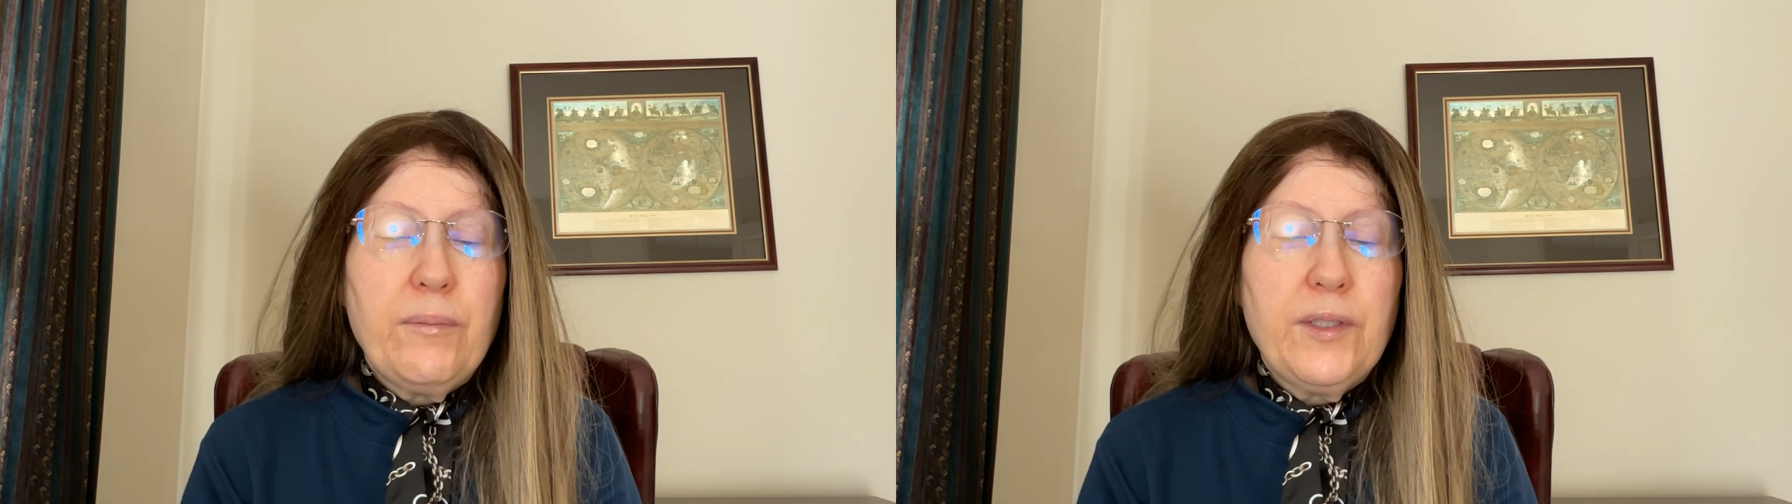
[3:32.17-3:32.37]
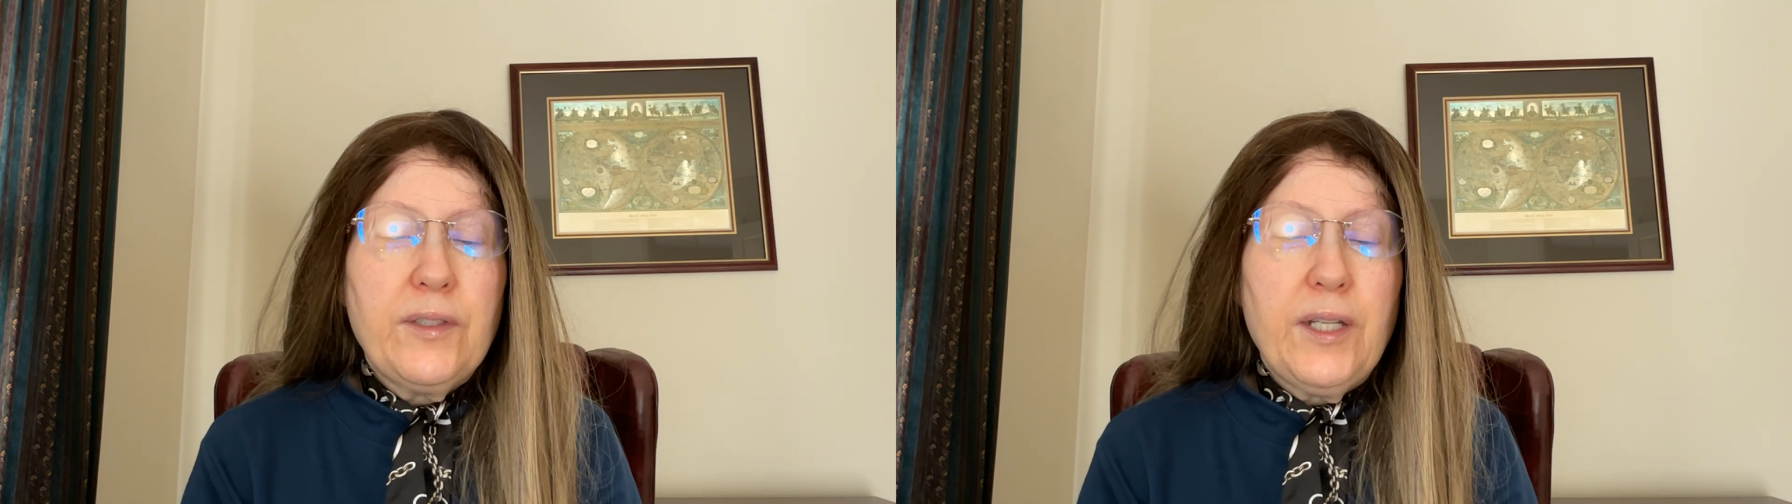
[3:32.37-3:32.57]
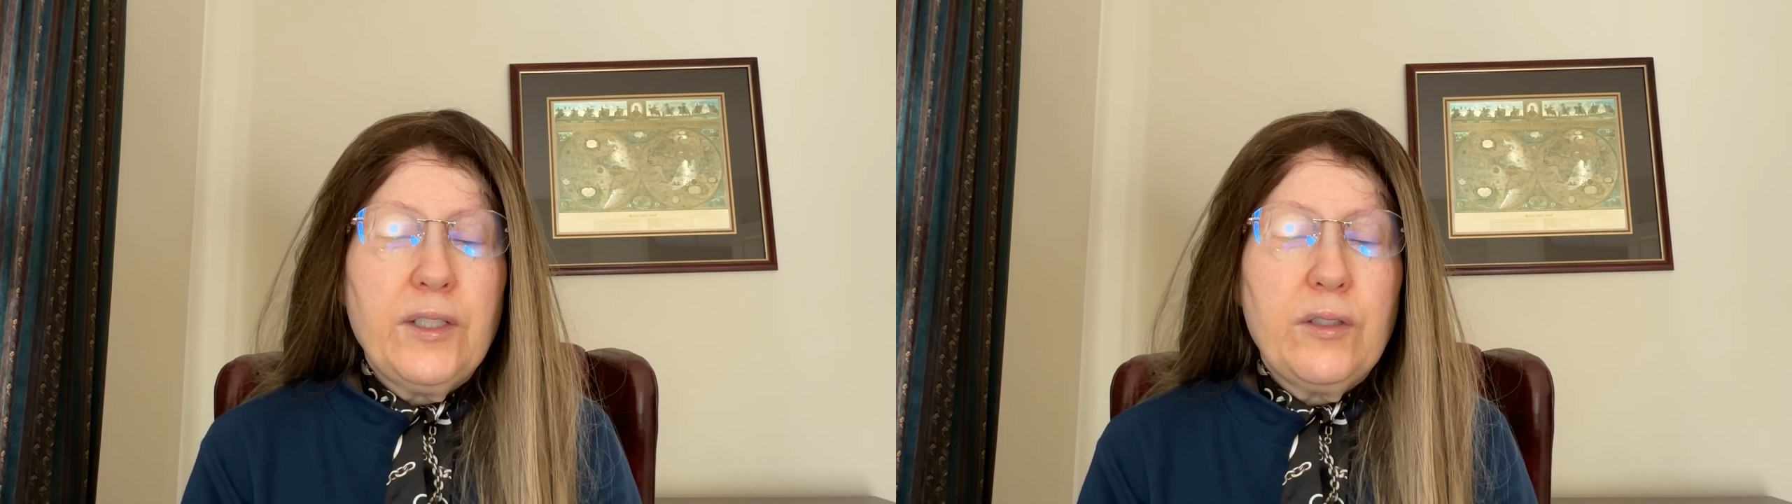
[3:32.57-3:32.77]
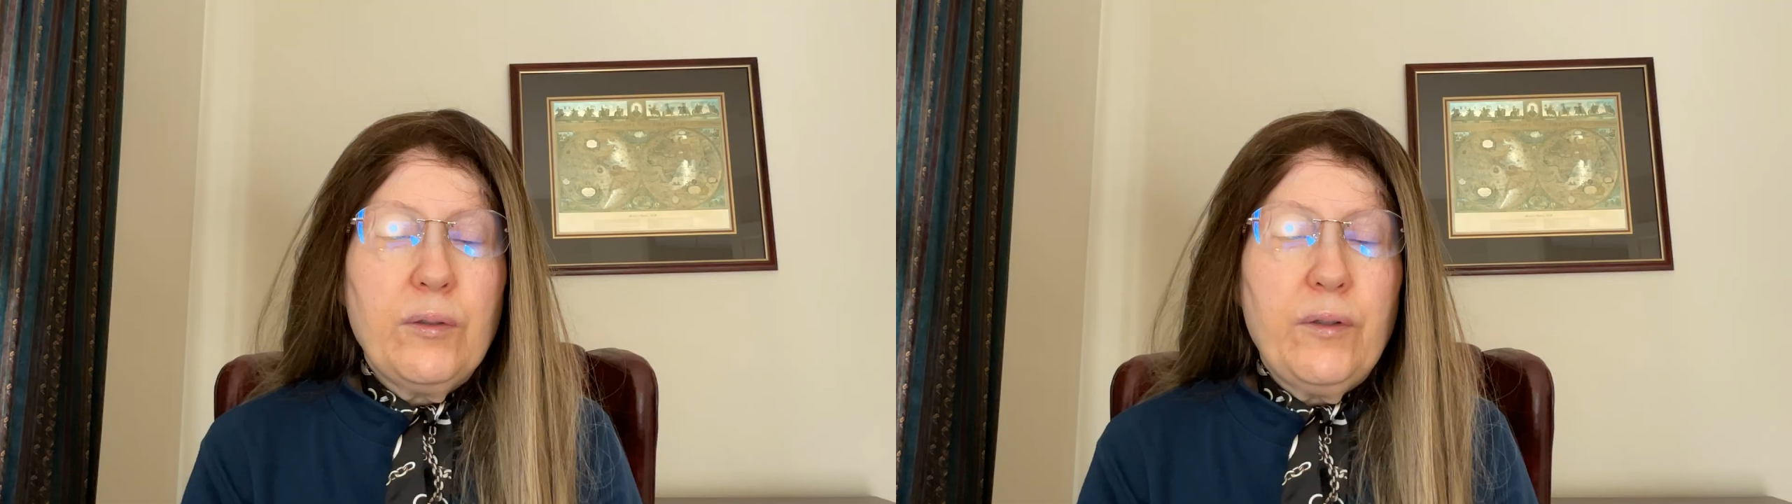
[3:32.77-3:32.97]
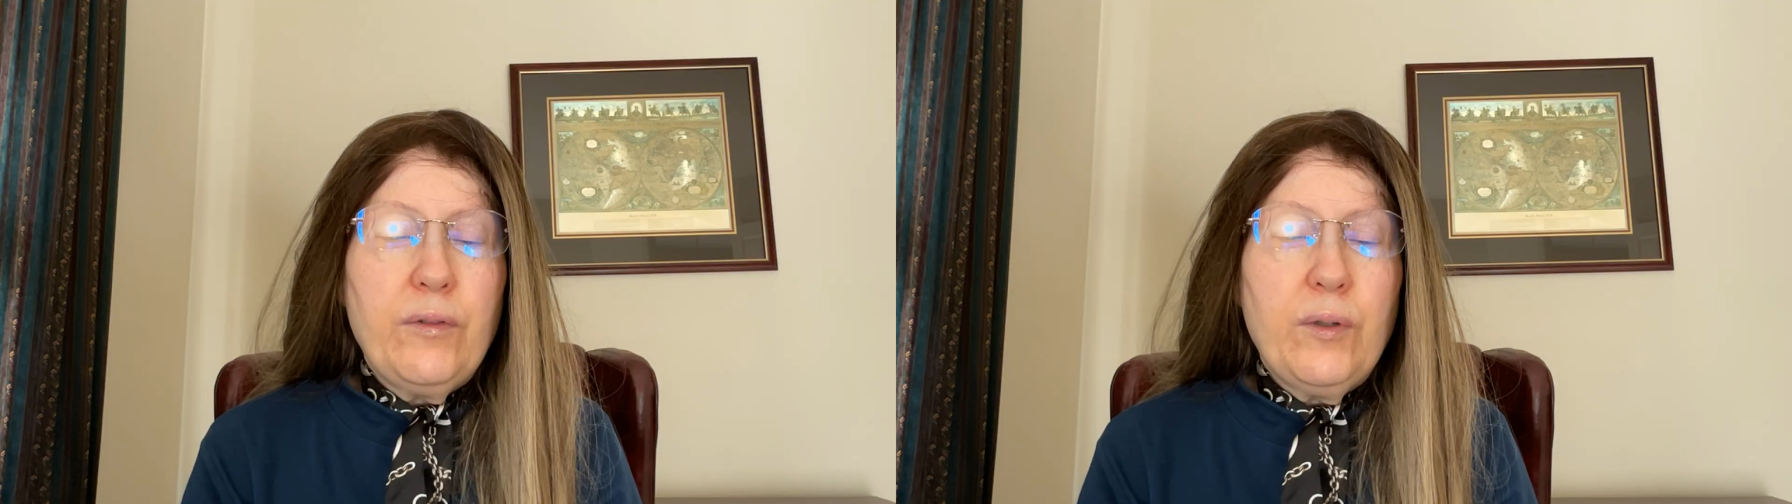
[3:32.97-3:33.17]
mistakes
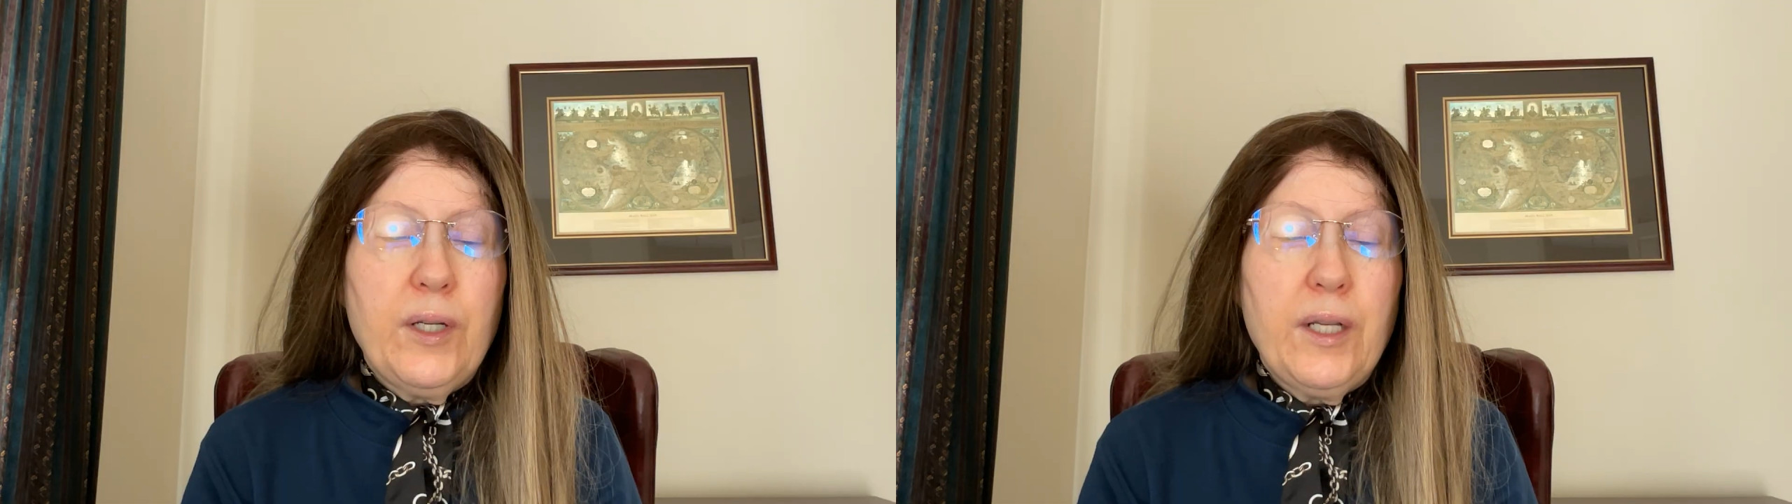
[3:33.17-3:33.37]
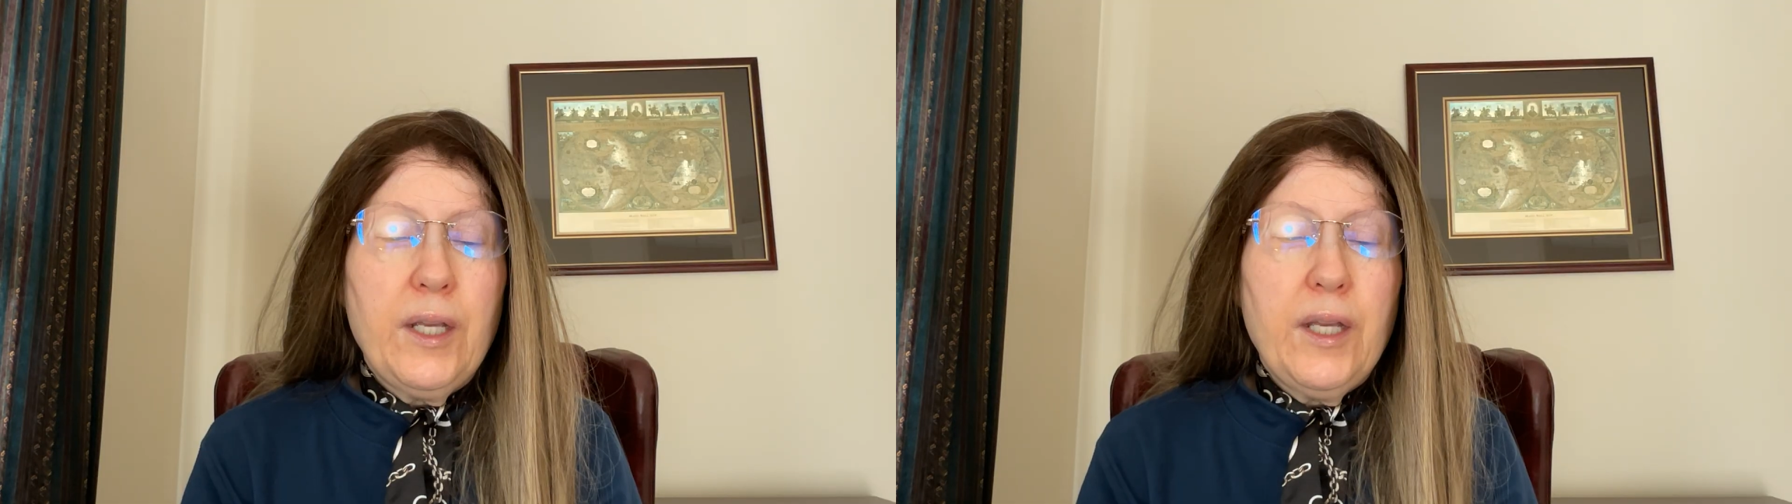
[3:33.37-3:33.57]
to avoid